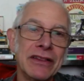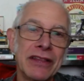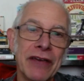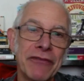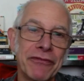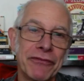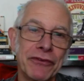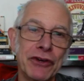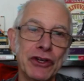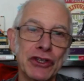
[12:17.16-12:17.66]

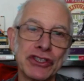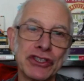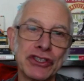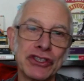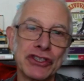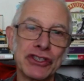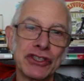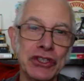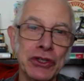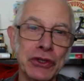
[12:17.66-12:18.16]
first
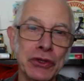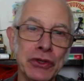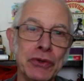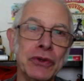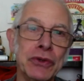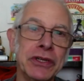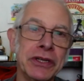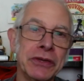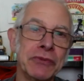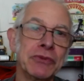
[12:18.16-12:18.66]

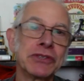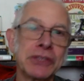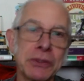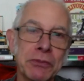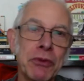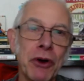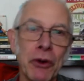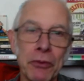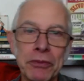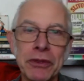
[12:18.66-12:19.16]
issue and it was a
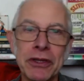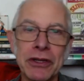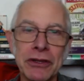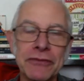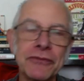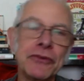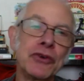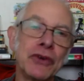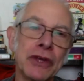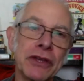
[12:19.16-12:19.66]
popular
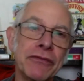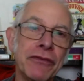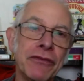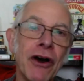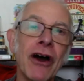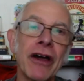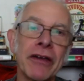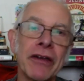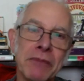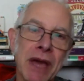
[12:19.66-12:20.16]

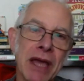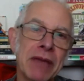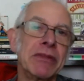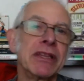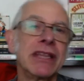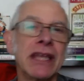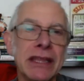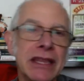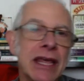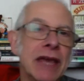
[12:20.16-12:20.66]
45, maybe
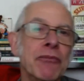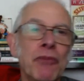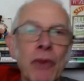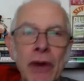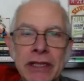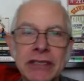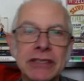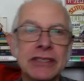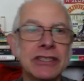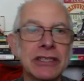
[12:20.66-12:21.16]
they then
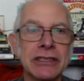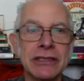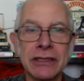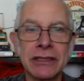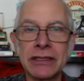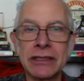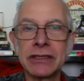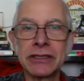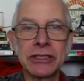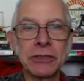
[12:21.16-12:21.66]
went to